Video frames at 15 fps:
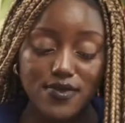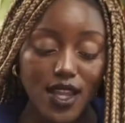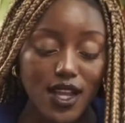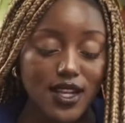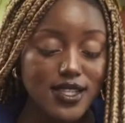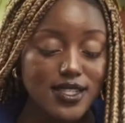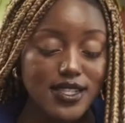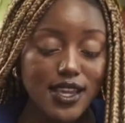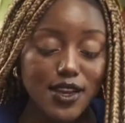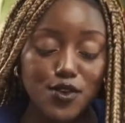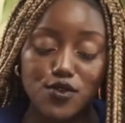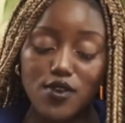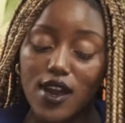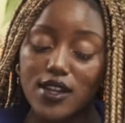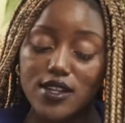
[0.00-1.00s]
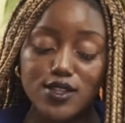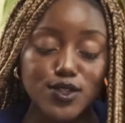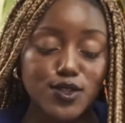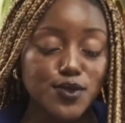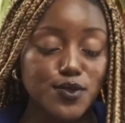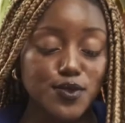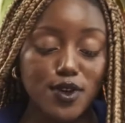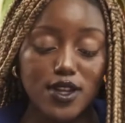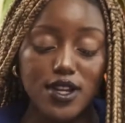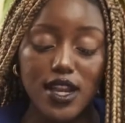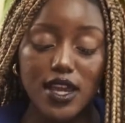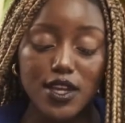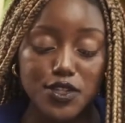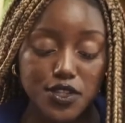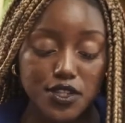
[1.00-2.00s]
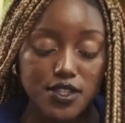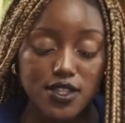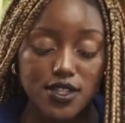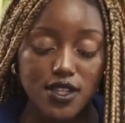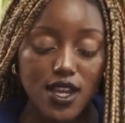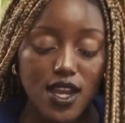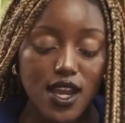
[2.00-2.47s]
Let's get right into connections.